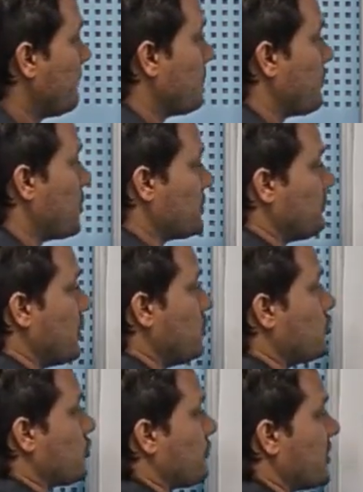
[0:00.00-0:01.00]
for positive
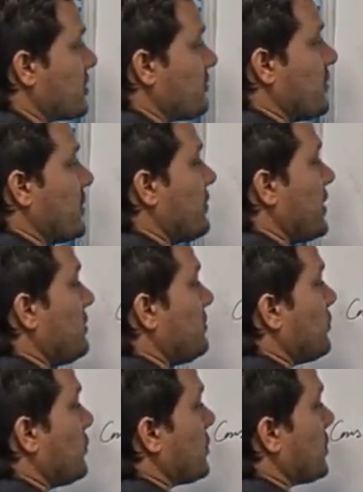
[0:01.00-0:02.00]
values of x, if I
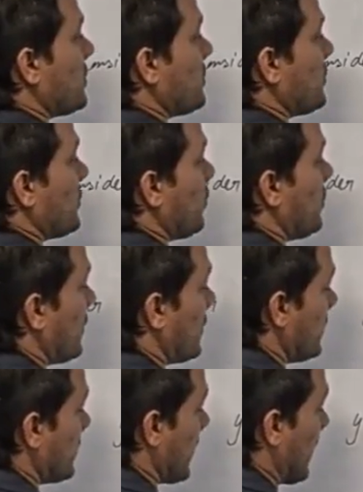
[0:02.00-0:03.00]
input 0
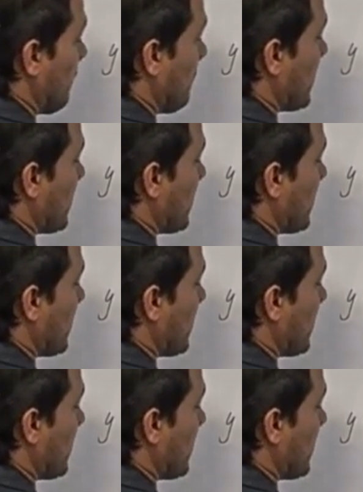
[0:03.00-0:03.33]
here, then I will